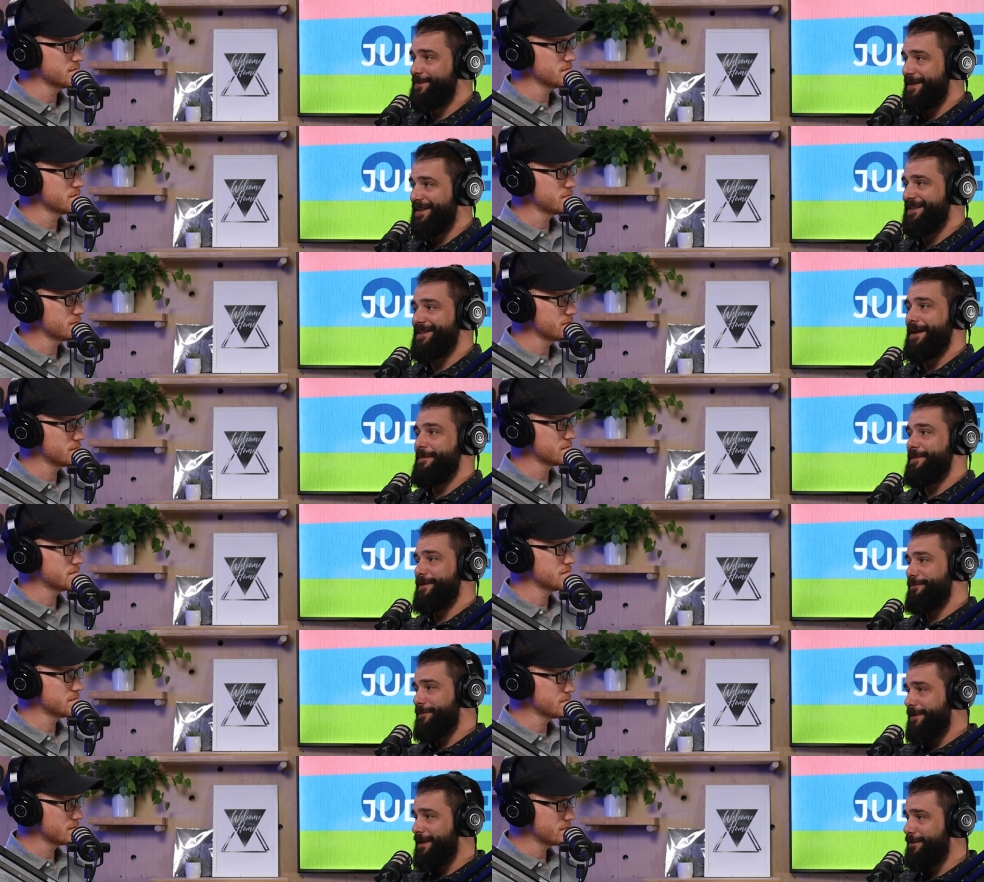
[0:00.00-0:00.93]
Speaker 1: but I mean,
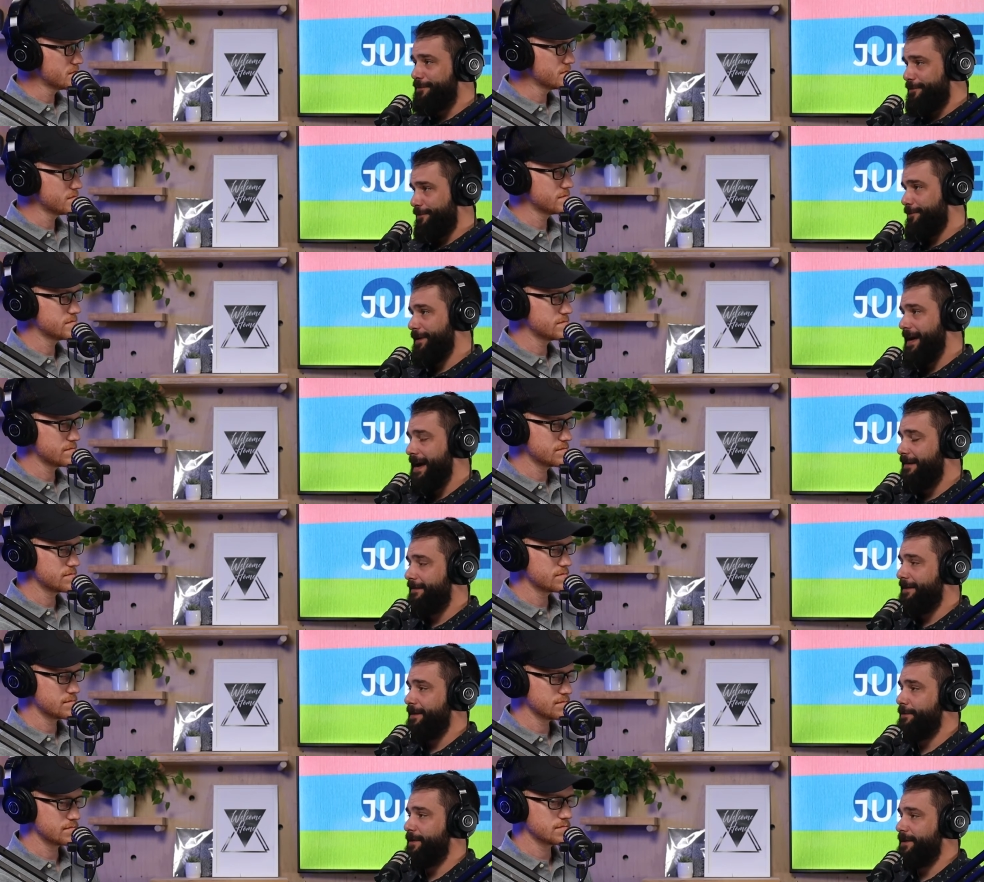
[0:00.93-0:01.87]
in
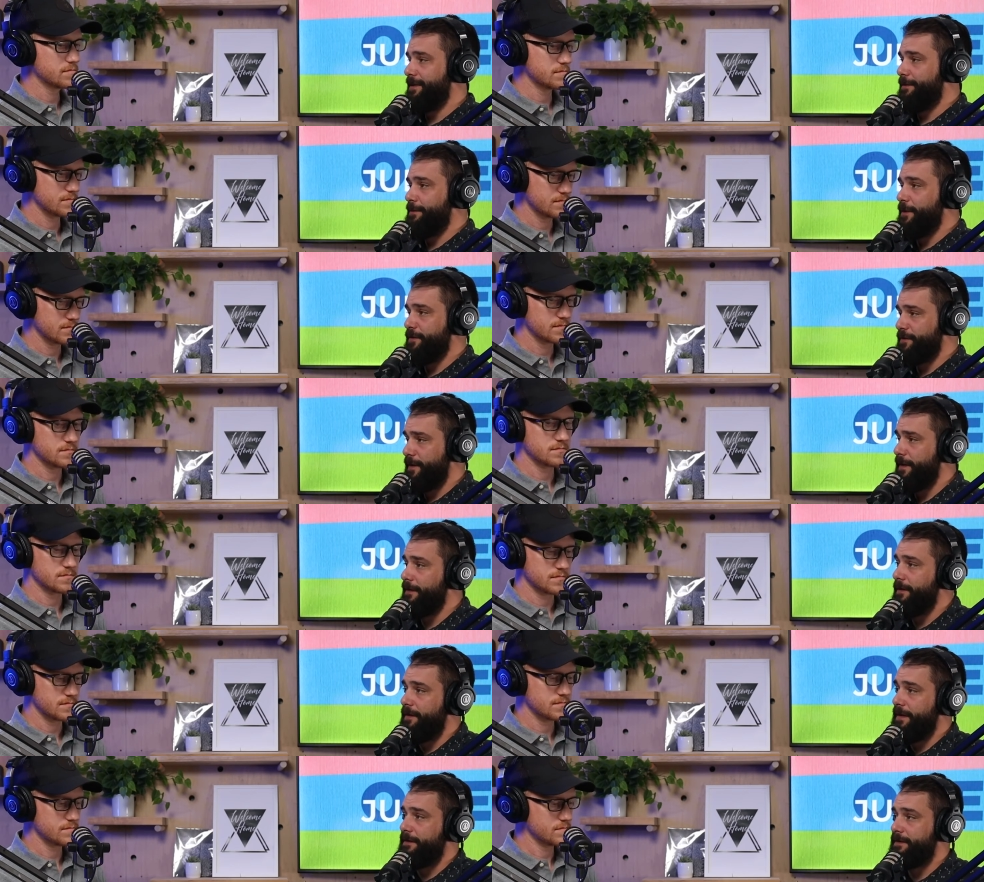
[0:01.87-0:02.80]
reality, we deal mostly in
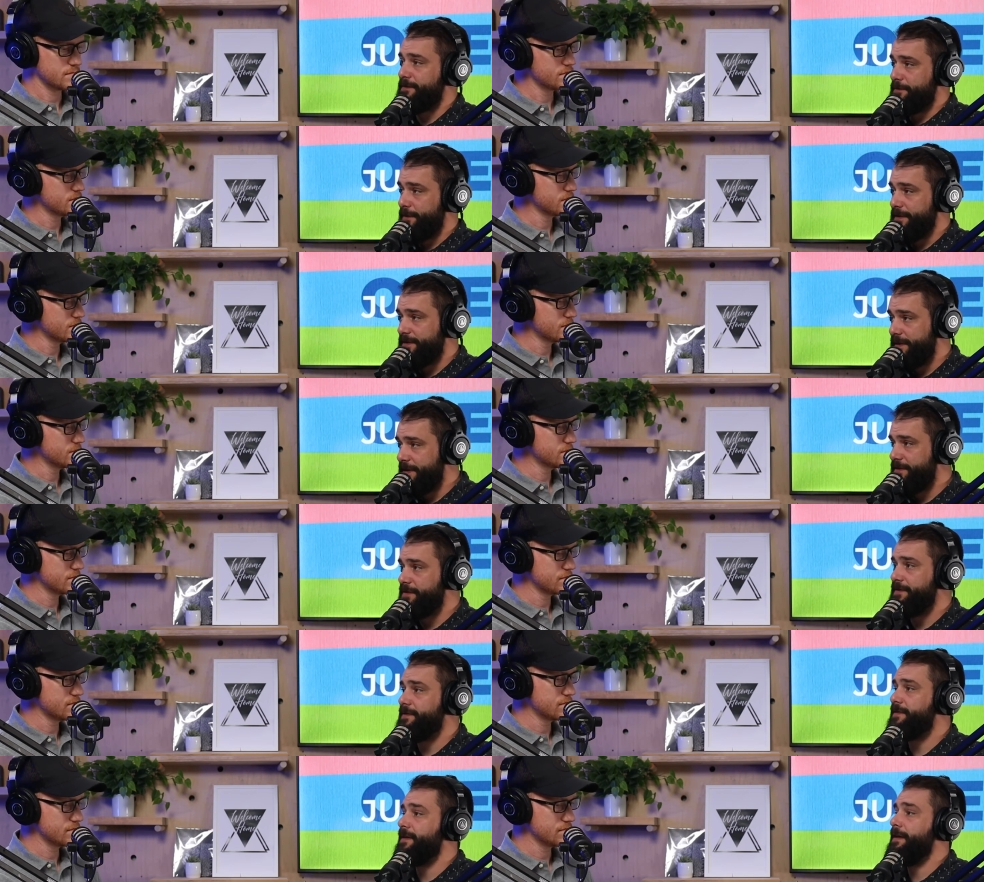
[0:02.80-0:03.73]
our English
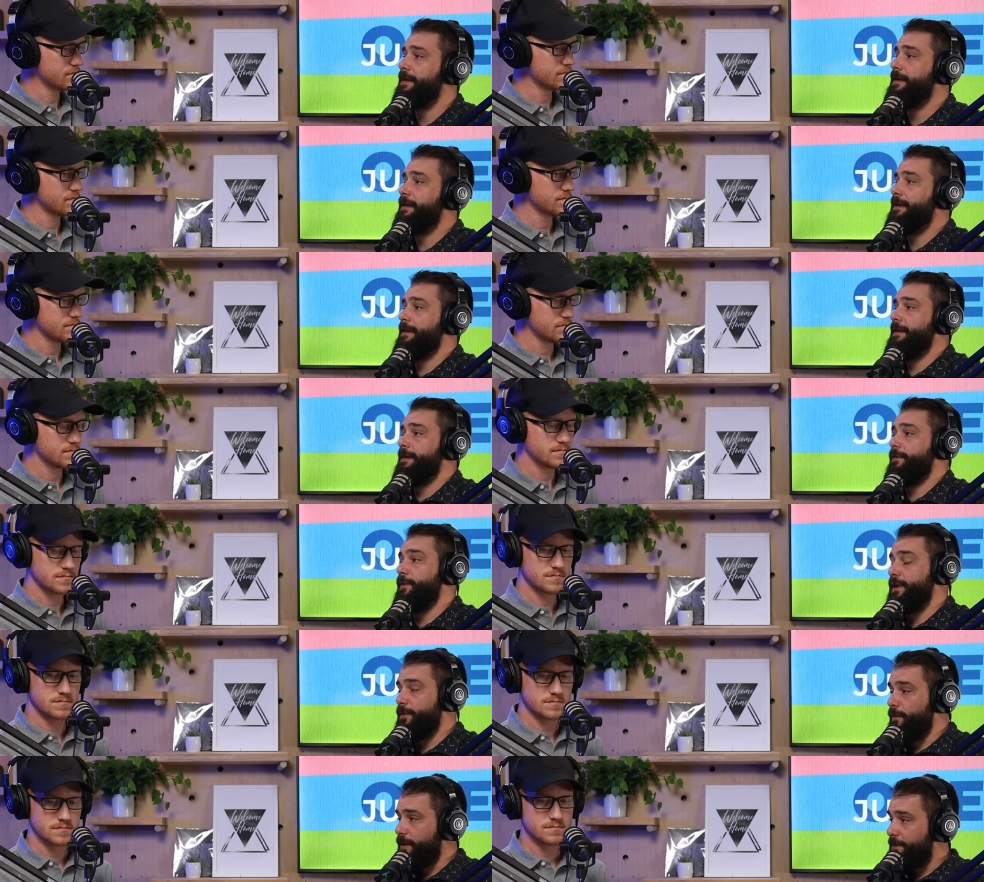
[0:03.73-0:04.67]
translations. We
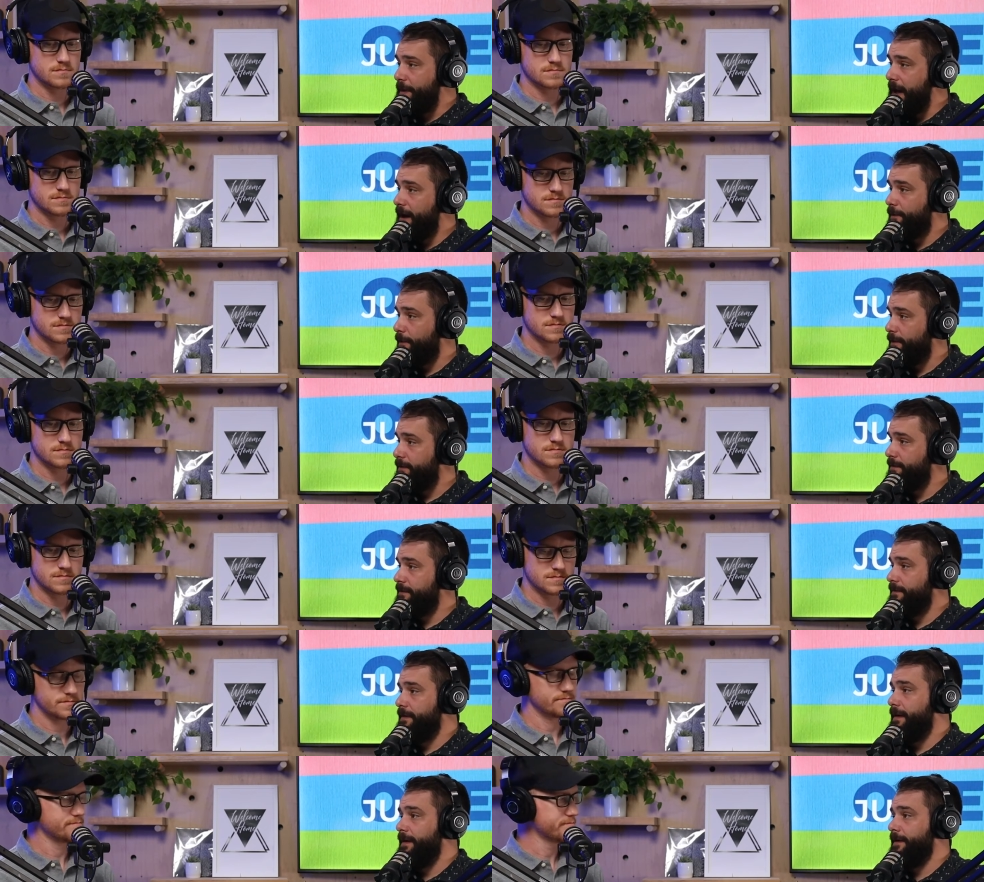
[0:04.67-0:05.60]
can work backward.
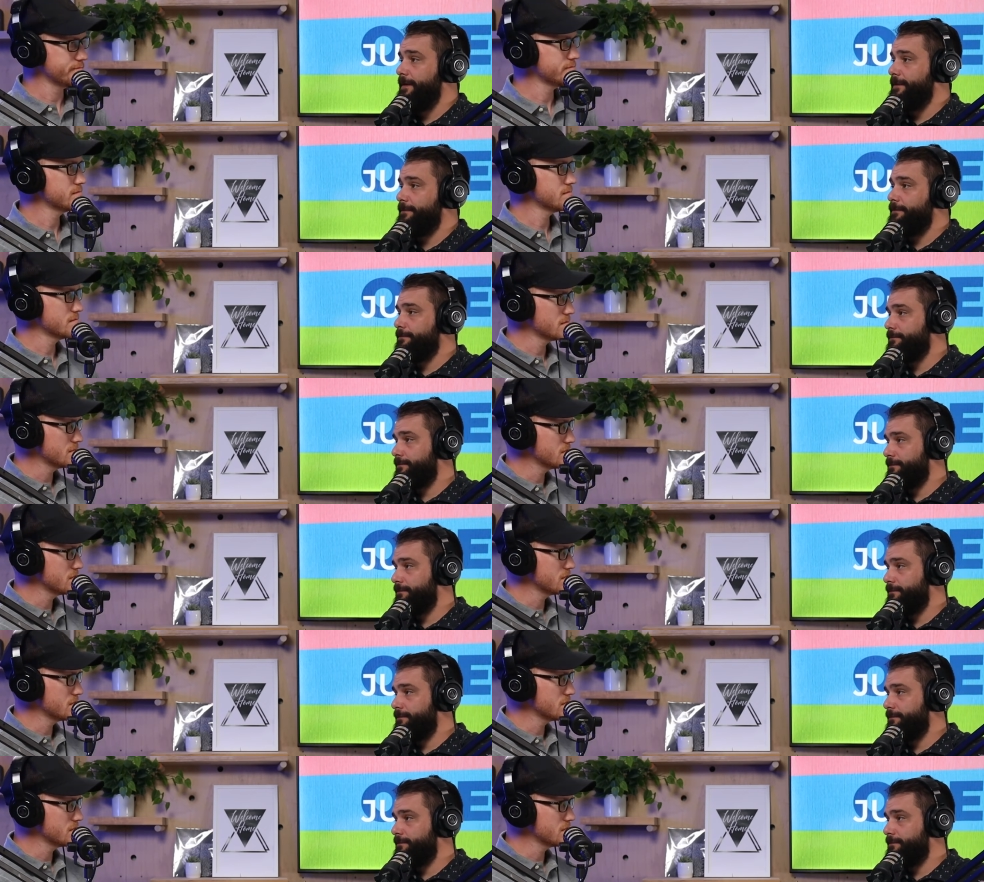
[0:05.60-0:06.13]
Um,